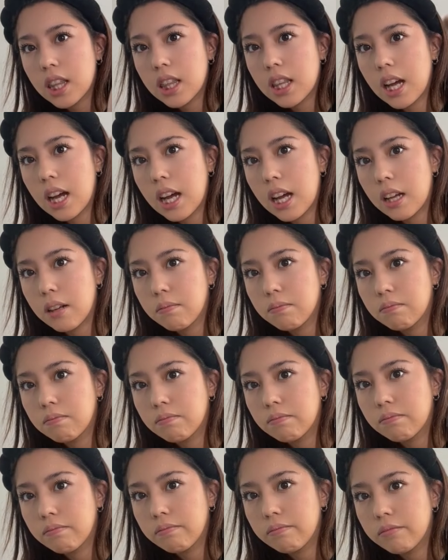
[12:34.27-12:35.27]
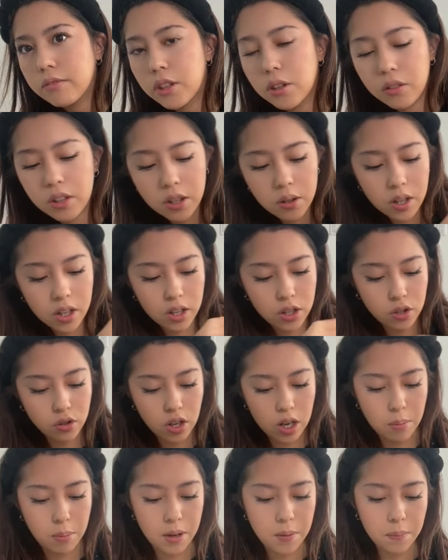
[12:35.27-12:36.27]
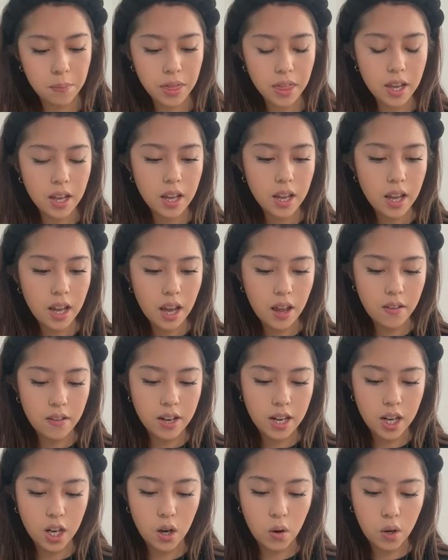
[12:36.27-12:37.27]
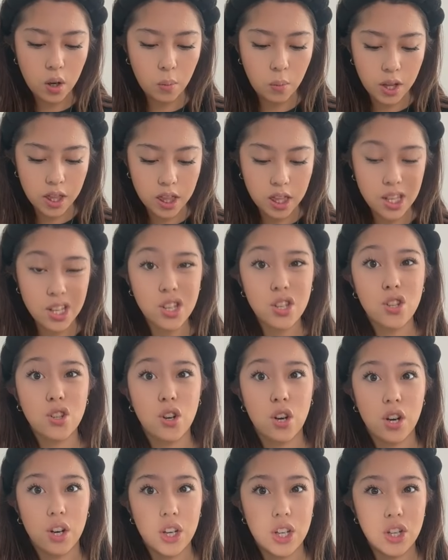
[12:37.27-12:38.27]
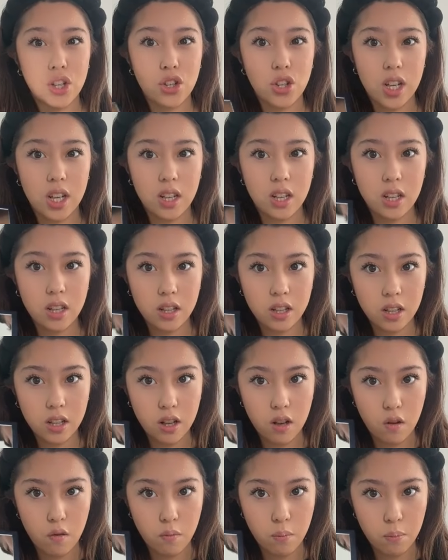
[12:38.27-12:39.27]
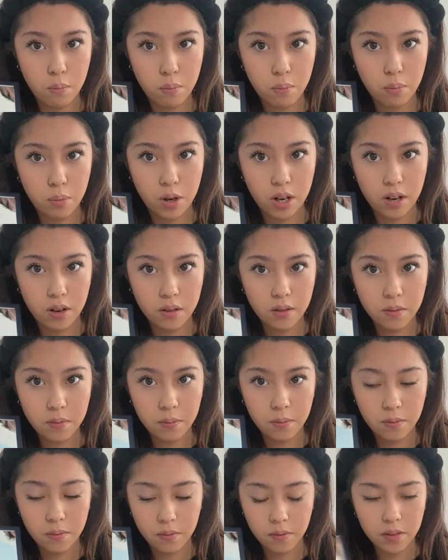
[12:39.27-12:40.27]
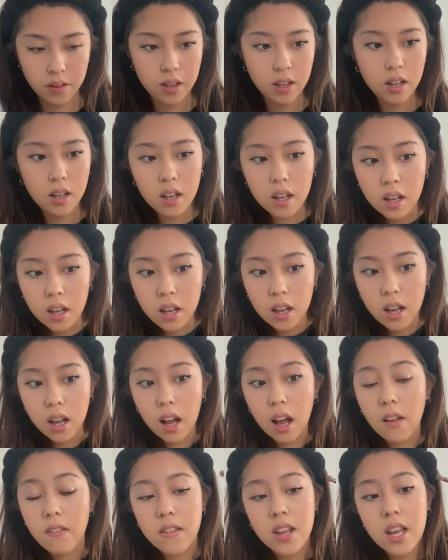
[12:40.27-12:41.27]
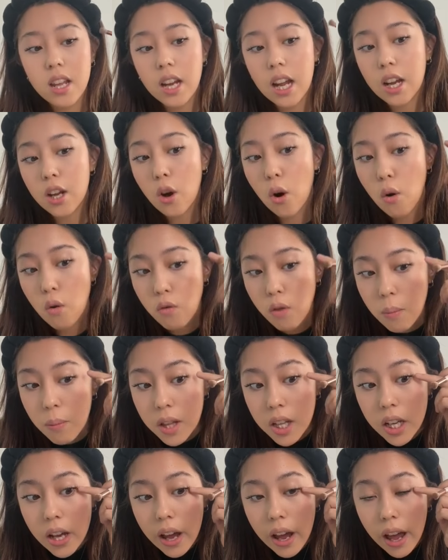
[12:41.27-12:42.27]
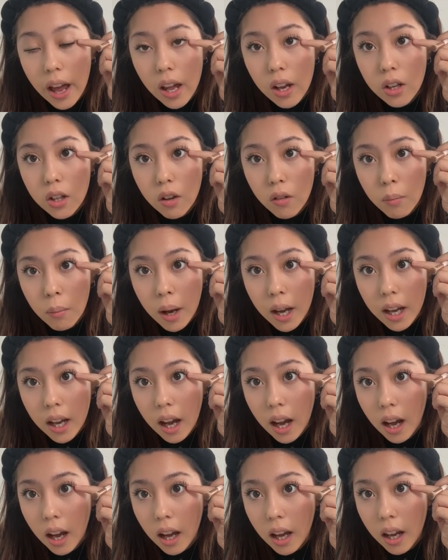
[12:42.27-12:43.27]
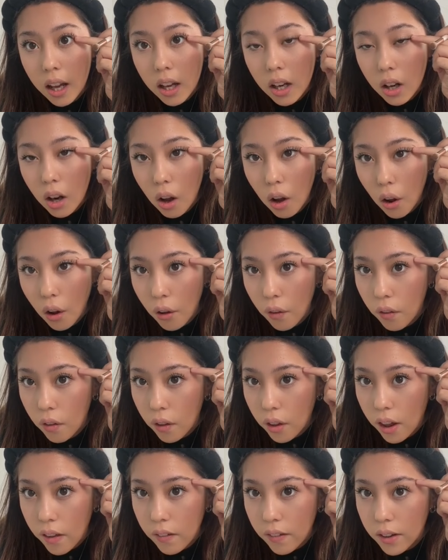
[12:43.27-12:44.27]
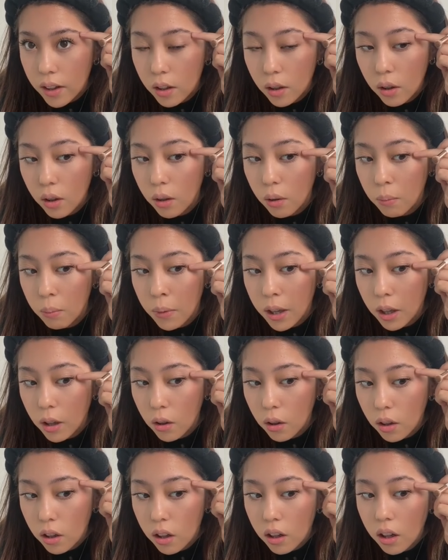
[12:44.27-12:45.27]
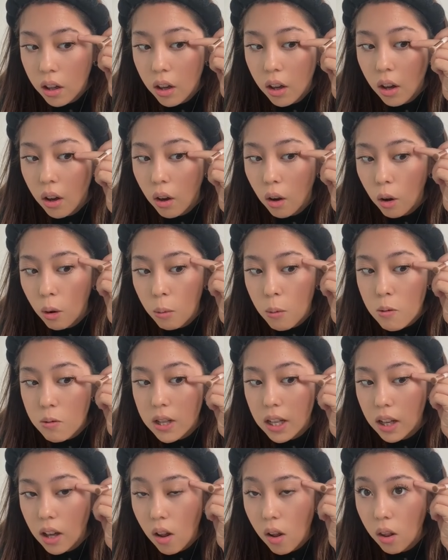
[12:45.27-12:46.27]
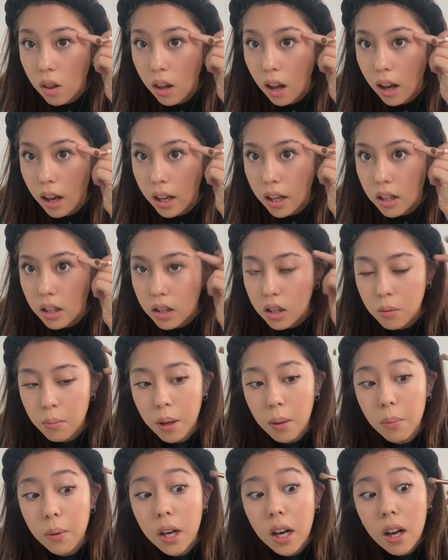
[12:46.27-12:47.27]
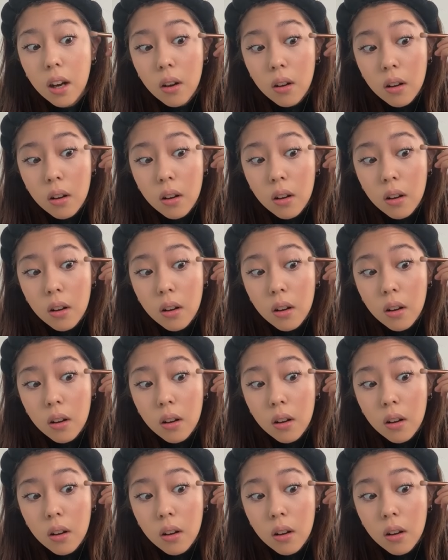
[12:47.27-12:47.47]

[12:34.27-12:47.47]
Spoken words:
that. Don't really know how to describe it. And then I go in with this darkest shade of brown, and then I go from the end of my eye and then make almost like a line to my brow,